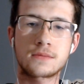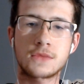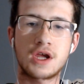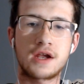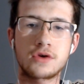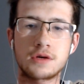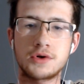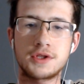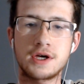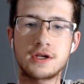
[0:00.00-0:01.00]
Not even gonna put
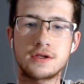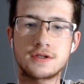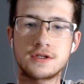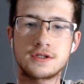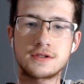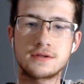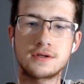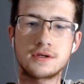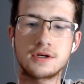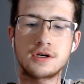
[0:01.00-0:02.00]
that in since
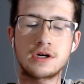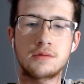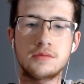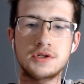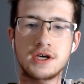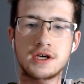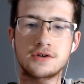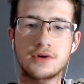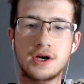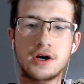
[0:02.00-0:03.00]
I'm gonna be taking it
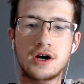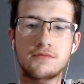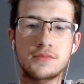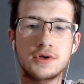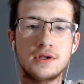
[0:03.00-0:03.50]
right off, but